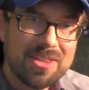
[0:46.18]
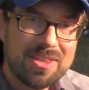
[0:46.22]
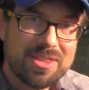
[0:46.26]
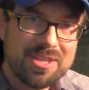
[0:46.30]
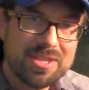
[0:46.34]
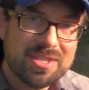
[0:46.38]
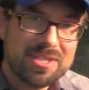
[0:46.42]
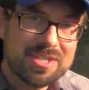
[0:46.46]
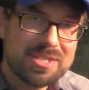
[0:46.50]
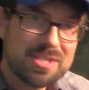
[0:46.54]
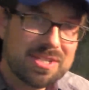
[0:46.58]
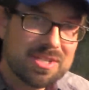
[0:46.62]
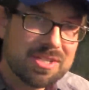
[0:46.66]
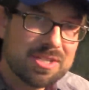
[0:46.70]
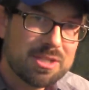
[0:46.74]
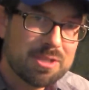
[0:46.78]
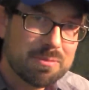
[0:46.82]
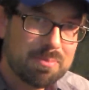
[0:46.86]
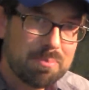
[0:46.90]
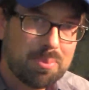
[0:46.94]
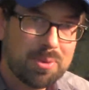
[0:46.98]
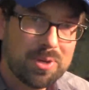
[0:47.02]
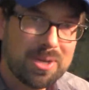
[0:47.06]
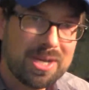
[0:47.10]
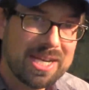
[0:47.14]
this
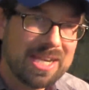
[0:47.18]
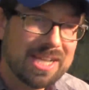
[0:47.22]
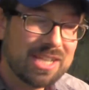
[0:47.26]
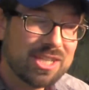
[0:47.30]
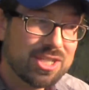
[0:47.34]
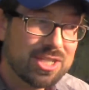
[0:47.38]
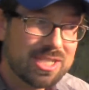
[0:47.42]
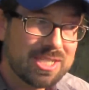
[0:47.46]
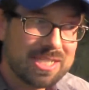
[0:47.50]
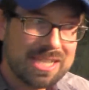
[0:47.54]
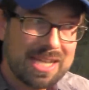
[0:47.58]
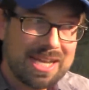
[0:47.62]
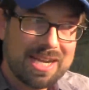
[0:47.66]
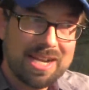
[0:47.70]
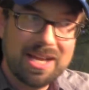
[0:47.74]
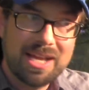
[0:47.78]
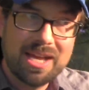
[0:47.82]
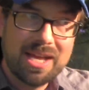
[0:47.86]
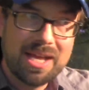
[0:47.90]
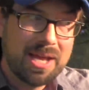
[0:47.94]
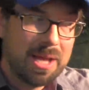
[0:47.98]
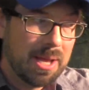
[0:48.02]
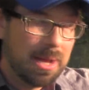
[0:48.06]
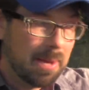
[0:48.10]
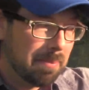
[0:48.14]
spring just kind of
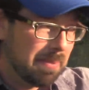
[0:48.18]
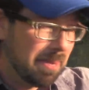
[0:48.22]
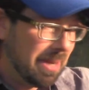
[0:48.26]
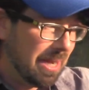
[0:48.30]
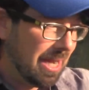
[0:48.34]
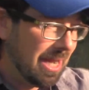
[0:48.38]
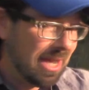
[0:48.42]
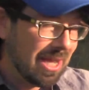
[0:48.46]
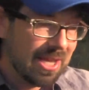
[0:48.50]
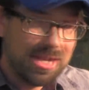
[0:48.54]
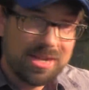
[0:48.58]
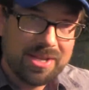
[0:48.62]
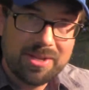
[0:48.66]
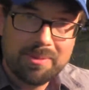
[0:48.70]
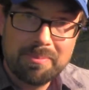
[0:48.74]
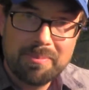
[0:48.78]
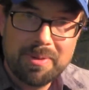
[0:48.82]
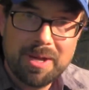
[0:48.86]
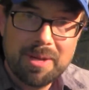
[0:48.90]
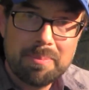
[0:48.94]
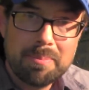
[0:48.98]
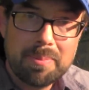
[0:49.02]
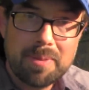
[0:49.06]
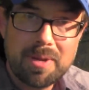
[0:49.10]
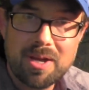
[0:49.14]
piled them
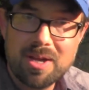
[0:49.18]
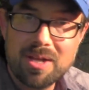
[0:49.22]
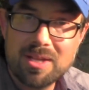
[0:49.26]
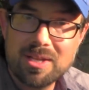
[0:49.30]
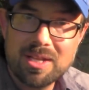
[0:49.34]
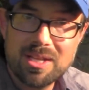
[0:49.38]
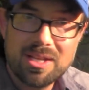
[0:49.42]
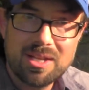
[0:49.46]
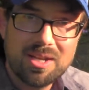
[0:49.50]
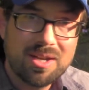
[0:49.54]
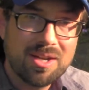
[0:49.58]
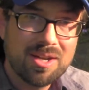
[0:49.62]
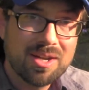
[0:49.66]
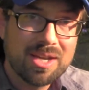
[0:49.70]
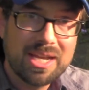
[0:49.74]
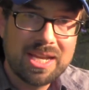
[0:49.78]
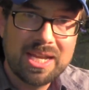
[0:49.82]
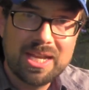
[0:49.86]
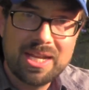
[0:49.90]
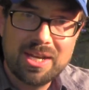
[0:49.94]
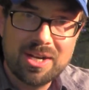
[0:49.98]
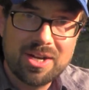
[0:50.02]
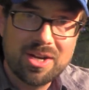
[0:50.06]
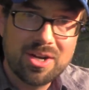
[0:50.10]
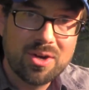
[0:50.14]
up all along
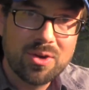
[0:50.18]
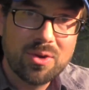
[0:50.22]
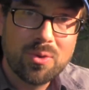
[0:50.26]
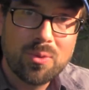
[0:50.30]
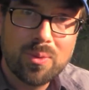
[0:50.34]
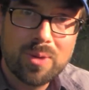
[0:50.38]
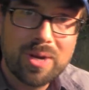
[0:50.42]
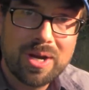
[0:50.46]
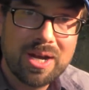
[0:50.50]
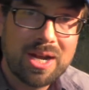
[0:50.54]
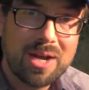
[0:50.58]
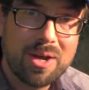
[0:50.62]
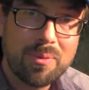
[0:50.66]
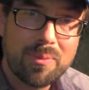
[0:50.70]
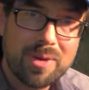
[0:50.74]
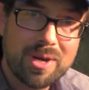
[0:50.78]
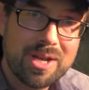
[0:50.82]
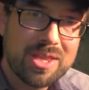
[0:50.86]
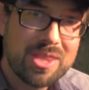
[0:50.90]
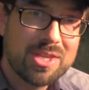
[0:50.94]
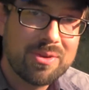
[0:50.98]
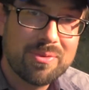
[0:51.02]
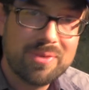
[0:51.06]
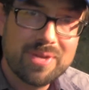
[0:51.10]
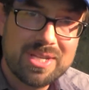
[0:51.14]
here where I
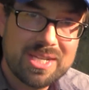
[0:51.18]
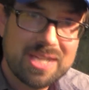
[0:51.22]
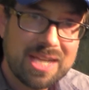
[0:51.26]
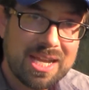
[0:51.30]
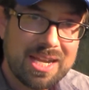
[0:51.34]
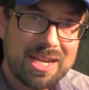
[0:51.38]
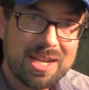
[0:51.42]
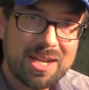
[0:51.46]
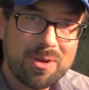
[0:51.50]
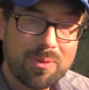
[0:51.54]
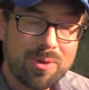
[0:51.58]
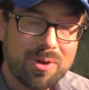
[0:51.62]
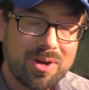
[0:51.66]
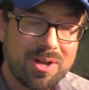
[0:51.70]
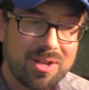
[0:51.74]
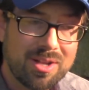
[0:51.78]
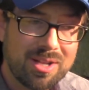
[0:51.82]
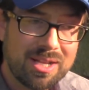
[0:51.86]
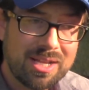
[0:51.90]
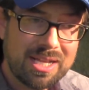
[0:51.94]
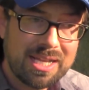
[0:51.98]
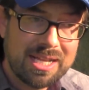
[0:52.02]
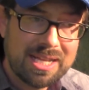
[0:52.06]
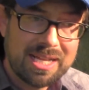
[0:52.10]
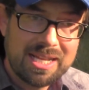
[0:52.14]
wanted the retaining
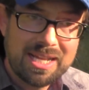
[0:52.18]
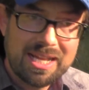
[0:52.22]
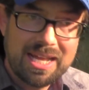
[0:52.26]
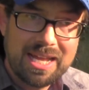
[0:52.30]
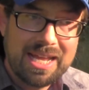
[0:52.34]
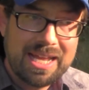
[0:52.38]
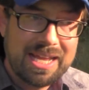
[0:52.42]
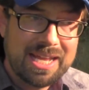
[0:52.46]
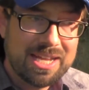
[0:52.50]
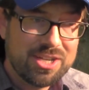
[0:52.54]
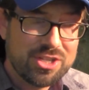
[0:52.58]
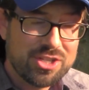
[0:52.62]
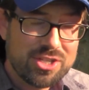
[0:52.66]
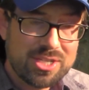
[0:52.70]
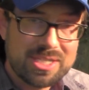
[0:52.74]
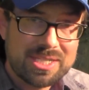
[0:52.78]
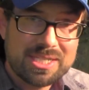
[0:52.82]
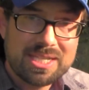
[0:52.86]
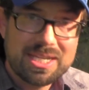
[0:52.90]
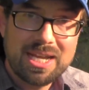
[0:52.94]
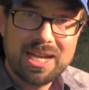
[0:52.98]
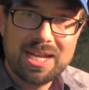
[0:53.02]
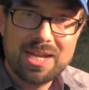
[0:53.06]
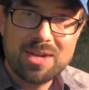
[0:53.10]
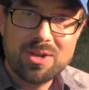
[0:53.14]
wall and
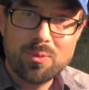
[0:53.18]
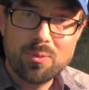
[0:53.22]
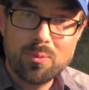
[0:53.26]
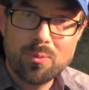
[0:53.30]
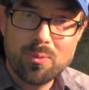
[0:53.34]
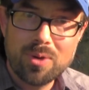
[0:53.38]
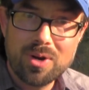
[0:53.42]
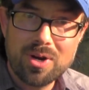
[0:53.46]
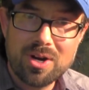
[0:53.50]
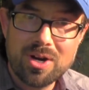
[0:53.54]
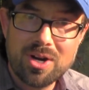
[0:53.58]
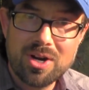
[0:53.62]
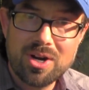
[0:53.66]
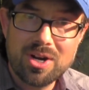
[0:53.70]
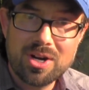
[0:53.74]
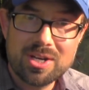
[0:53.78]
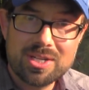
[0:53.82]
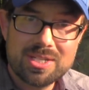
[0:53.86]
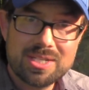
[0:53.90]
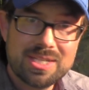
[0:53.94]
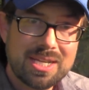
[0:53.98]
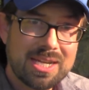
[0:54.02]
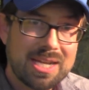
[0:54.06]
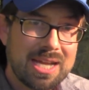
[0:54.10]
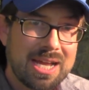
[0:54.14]
just kind of
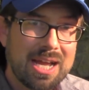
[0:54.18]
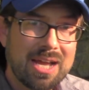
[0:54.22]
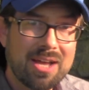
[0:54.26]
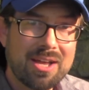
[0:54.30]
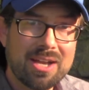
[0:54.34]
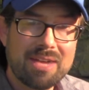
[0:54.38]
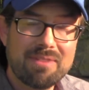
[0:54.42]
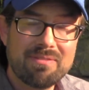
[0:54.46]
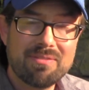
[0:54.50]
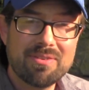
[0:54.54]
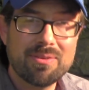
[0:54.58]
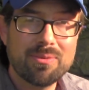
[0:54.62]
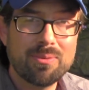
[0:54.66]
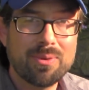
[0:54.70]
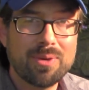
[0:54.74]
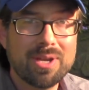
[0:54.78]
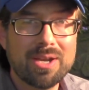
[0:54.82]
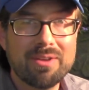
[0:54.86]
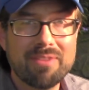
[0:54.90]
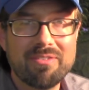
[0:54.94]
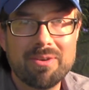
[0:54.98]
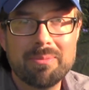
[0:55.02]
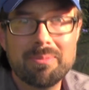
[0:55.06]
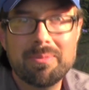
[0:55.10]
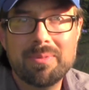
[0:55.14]
worked it out. Every one
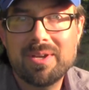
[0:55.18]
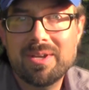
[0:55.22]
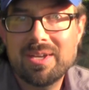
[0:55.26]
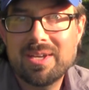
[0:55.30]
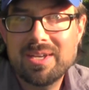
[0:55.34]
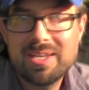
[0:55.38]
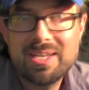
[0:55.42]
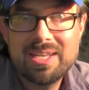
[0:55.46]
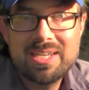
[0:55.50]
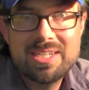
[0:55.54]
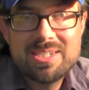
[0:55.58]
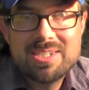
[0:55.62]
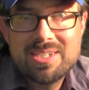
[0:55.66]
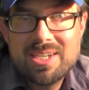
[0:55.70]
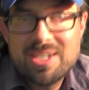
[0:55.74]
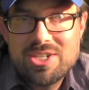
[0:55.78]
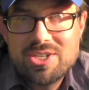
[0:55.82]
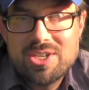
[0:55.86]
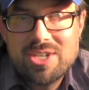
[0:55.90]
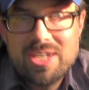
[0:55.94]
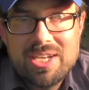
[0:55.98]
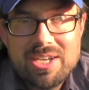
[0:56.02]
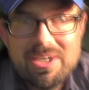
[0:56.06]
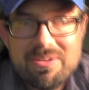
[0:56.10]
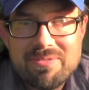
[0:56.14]
of them is
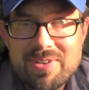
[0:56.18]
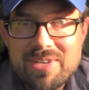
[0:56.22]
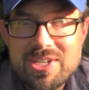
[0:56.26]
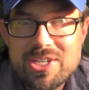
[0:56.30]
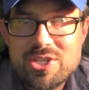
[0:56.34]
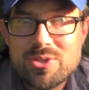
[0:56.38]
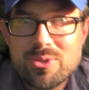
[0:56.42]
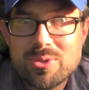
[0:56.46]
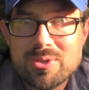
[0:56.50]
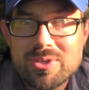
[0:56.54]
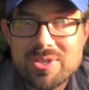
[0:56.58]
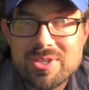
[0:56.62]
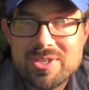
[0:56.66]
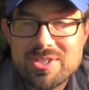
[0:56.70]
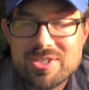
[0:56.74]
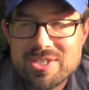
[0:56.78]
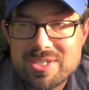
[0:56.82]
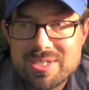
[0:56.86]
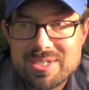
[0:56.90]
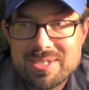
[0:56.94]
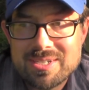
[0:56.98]
such an individual, you